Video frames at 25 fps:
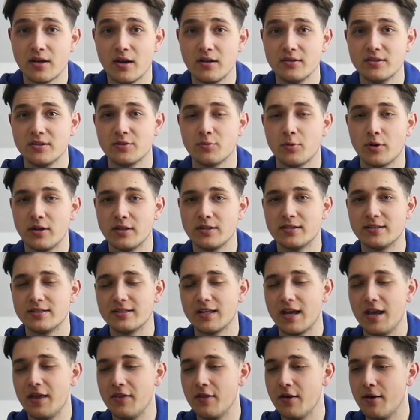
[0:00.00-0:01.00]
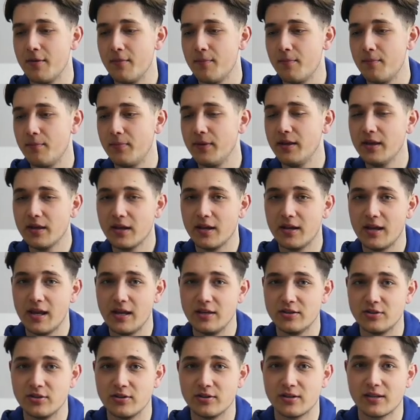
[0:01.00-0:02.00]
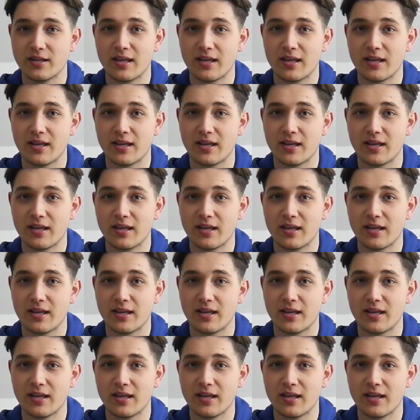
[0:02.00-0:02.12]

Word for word: I just wanted to say that being an agent